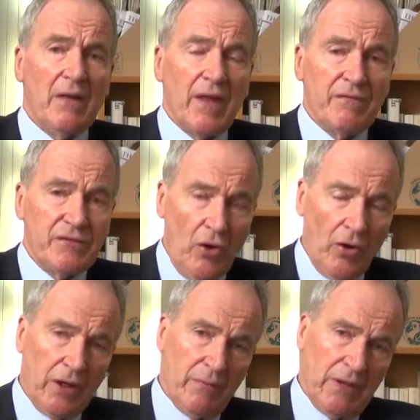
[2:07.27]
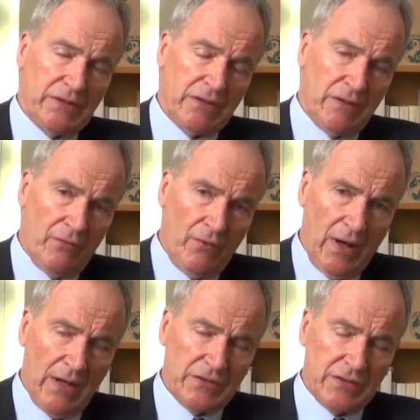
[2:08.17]
They've documented the
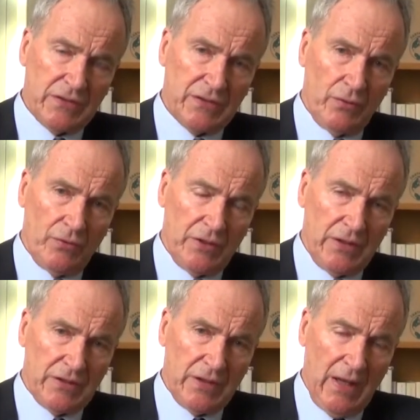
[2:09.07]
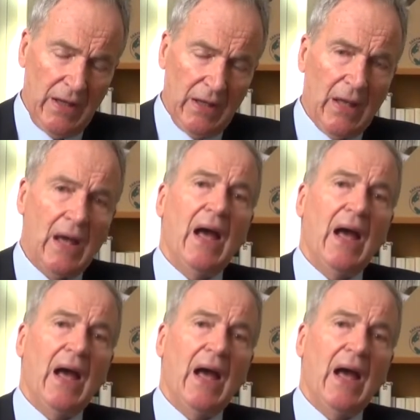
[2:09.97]
rise in salt intake